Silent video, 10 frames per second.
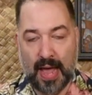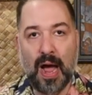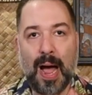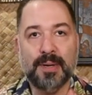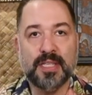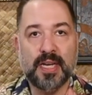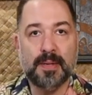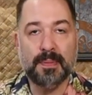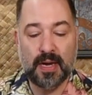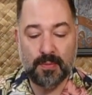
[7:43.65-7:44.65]
I'm
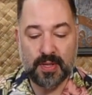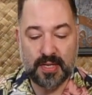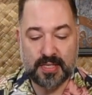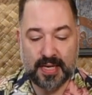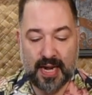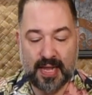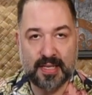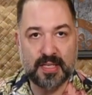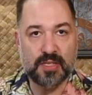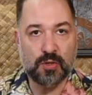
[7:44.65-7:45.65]
excited to play with this. Again, I
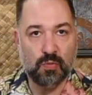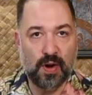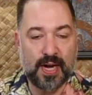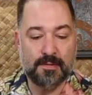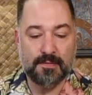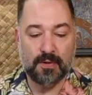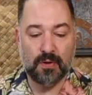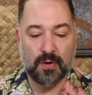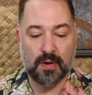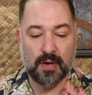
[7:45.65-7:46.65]
think this is great
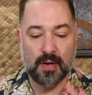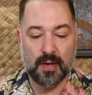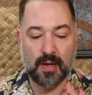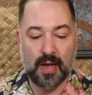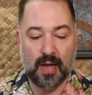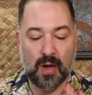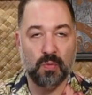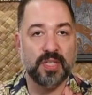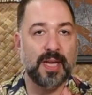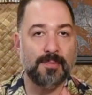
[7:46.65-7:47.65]
for a
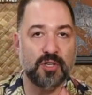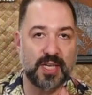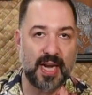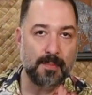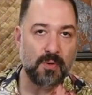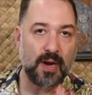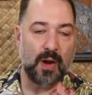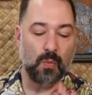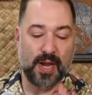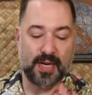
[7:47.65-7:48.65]
reception camera
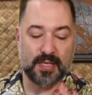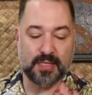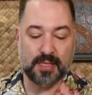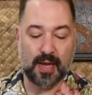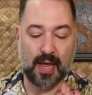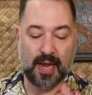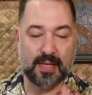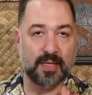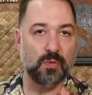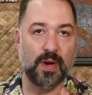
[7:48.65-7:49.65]
at weddings. I
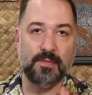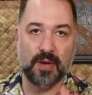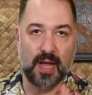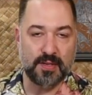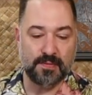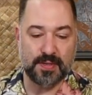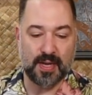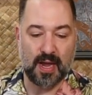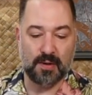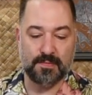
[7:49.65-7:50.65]
think it's great for concert
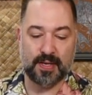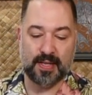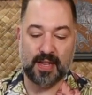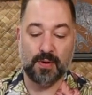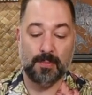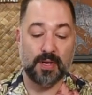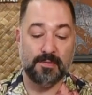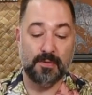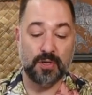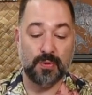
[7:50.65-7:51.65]
photography. That's what I'm looking
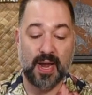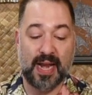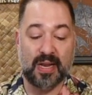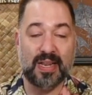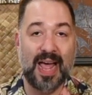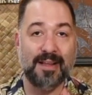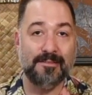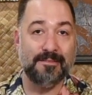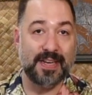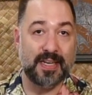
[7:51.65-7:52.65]
forward to, and a lot
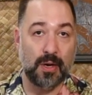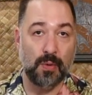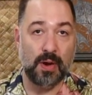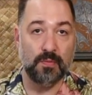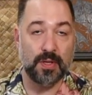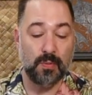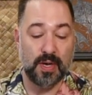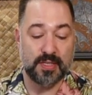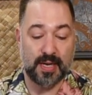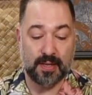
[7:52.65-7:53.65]
of video. I really
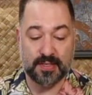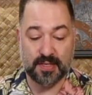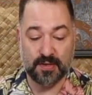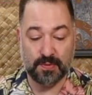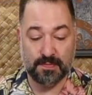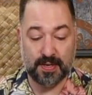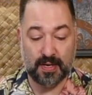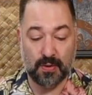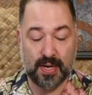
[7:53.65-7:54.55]
want to see how this does with video.